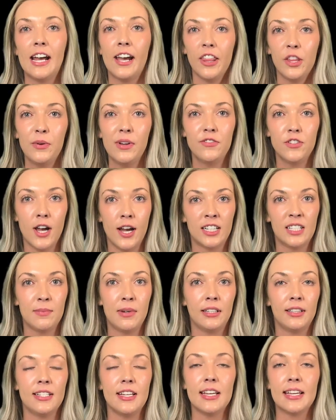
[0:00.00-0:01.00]
that we've talked
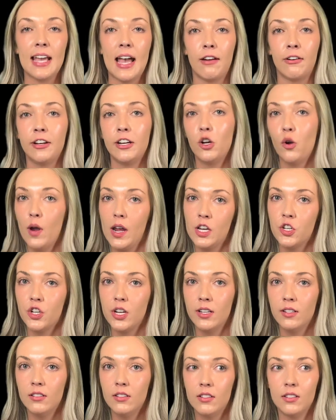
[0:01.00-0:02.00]
about the accounting
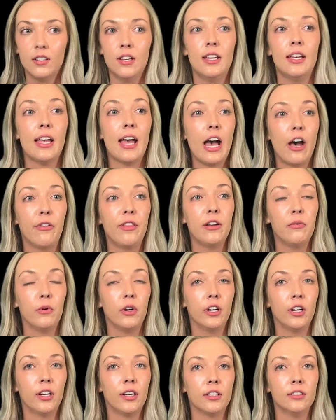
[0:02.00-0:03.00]
equations, how they
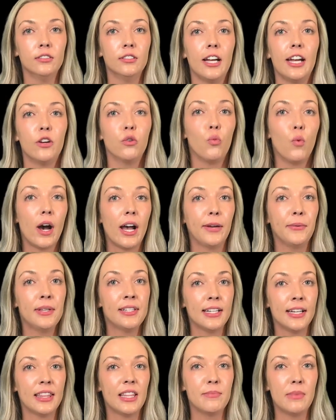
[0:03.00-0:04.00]
work, and why we
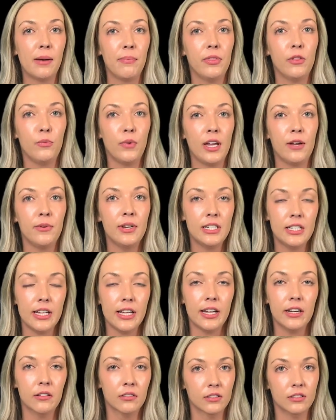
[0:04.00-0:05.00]
set them up the way we
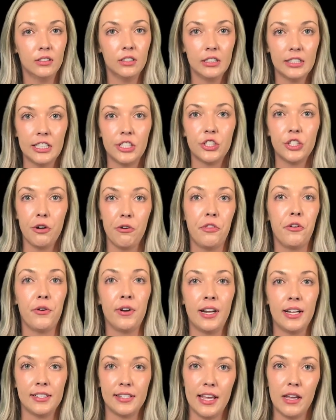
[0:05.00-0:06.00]
did, let's go through an
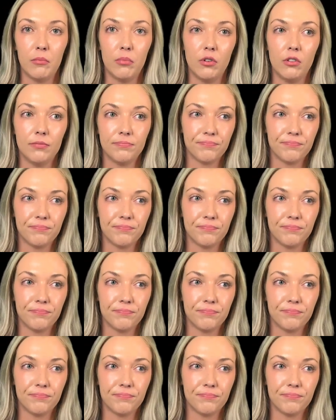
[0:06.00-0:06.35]
example.